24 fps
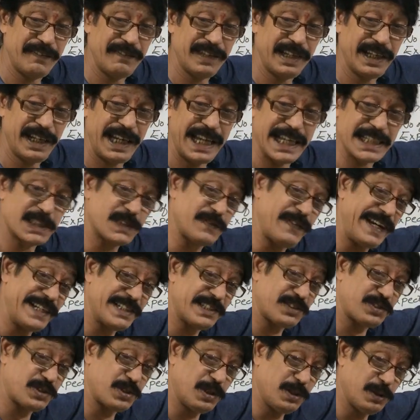giving less
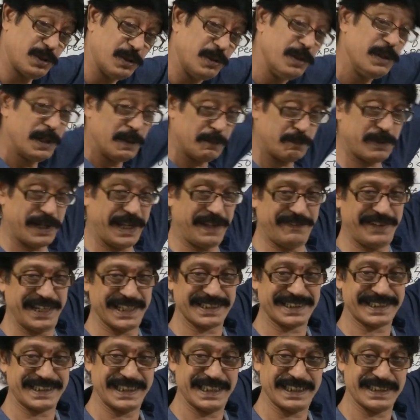weights to
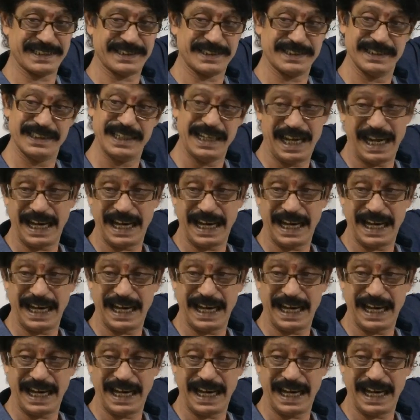previous years.